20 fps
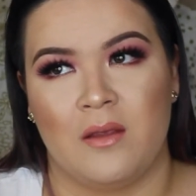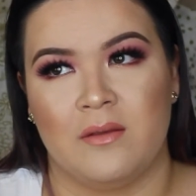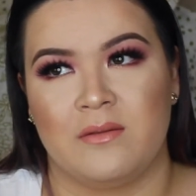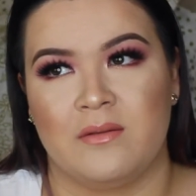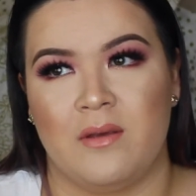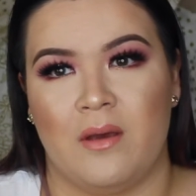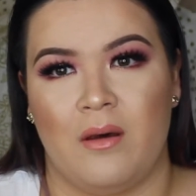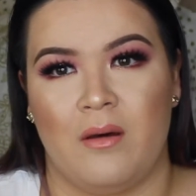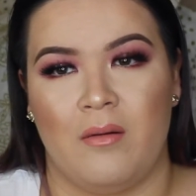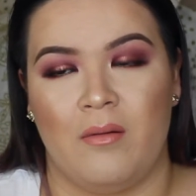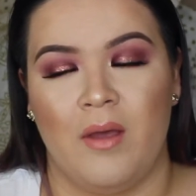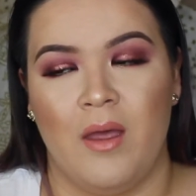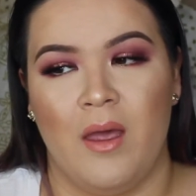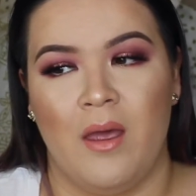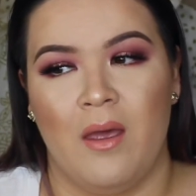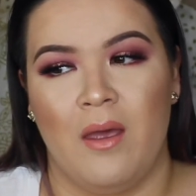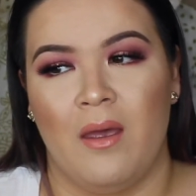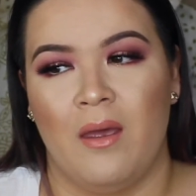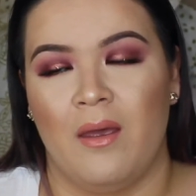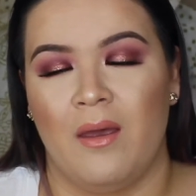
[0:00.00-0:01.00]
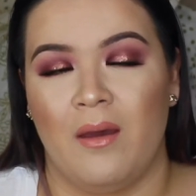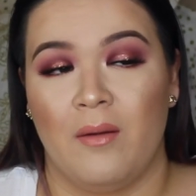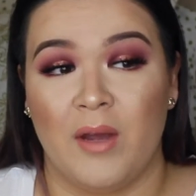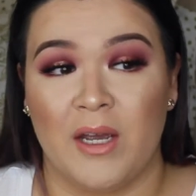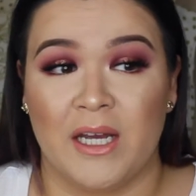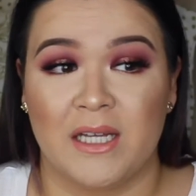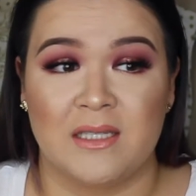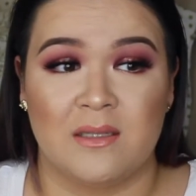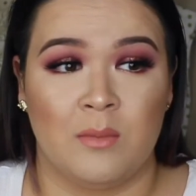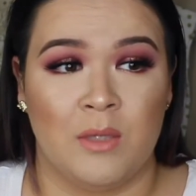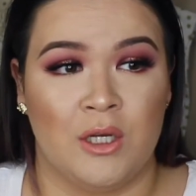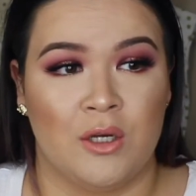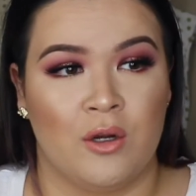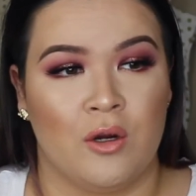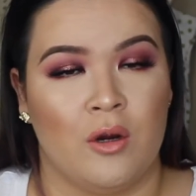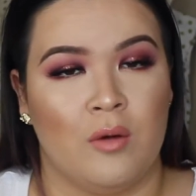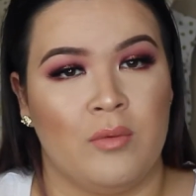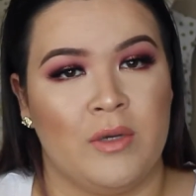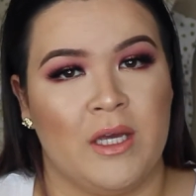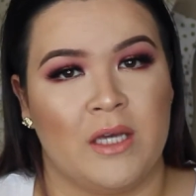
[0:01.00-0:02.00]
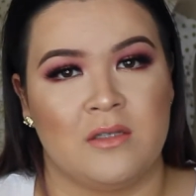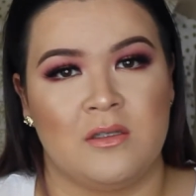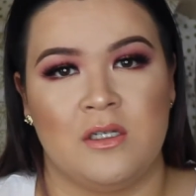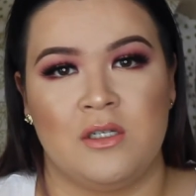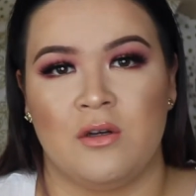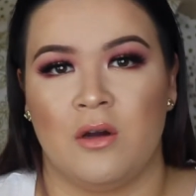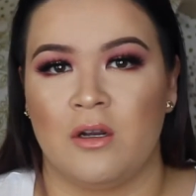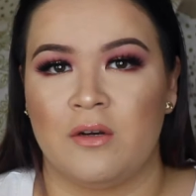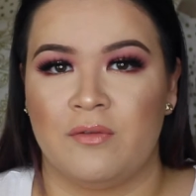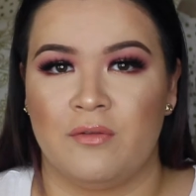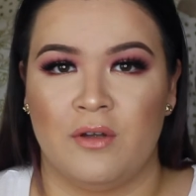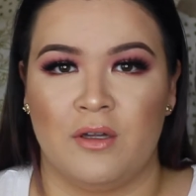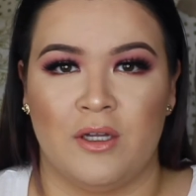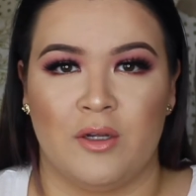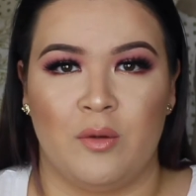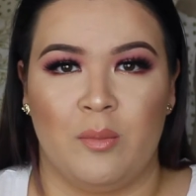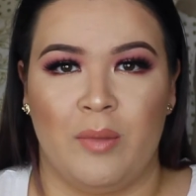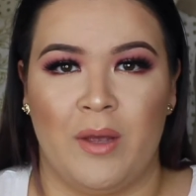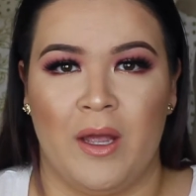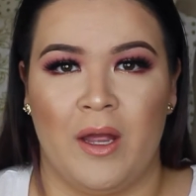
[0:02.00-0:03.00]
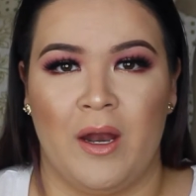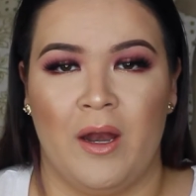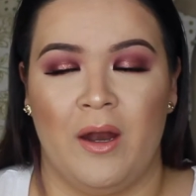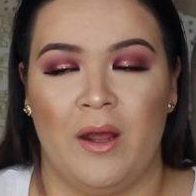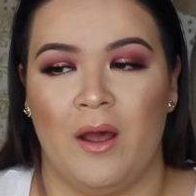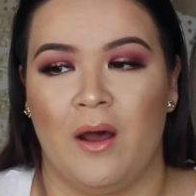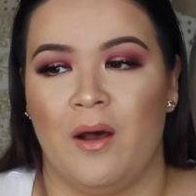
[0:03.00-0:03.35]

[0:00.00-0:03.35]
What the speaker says: So I got to meet her. We actually talked for a little bit.